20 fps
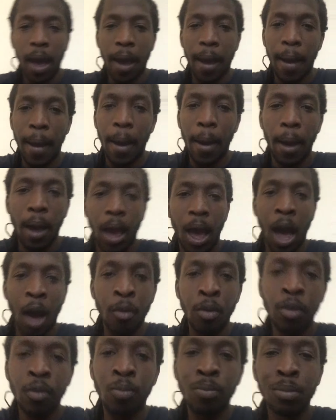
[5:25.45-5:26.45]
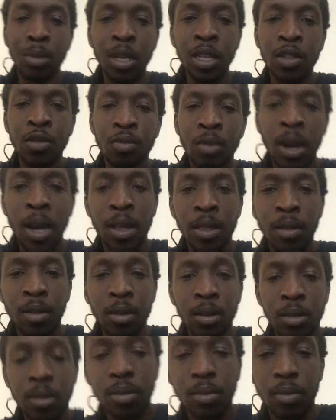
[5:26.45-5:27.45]
I would much rather,
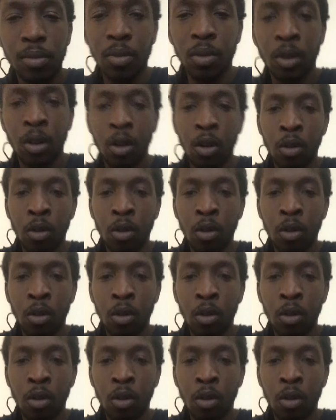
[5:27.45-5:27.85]
you know,